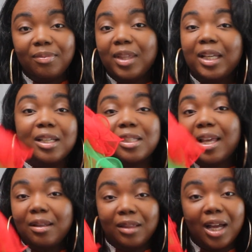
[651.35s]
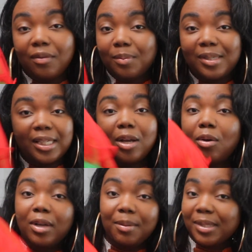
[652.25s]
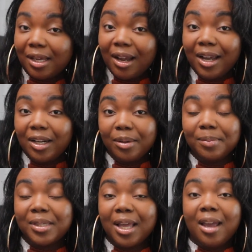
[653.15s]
because a lot of them sell Amazon items,